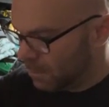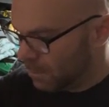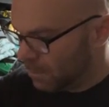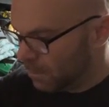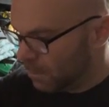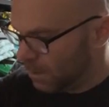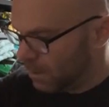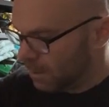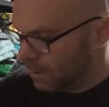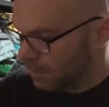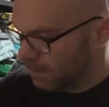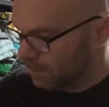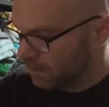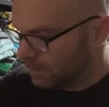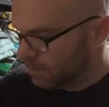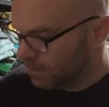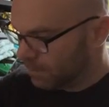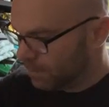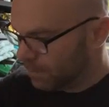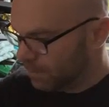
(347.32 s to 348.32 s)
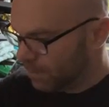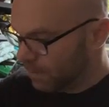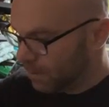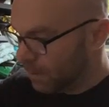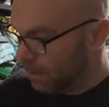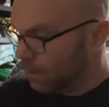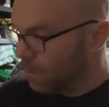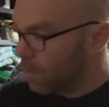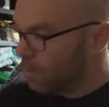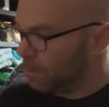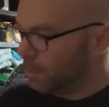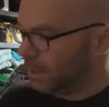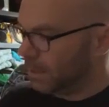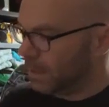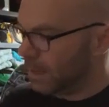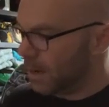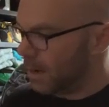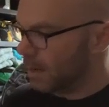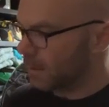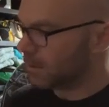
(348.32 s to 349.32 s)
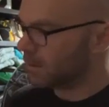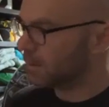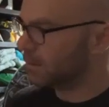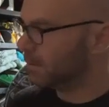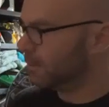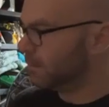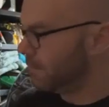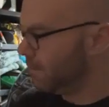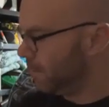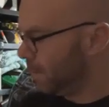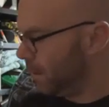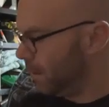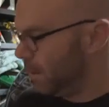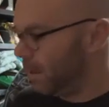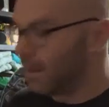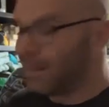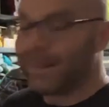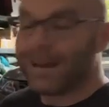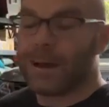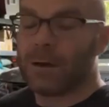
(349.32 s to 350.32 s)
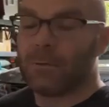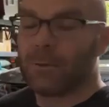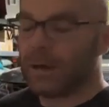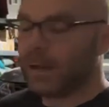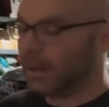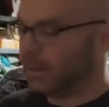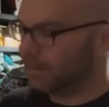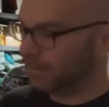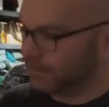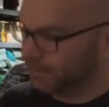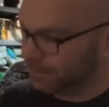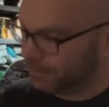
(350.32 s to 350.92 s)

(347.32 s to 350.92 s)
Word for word: where the, there won't be dots. That way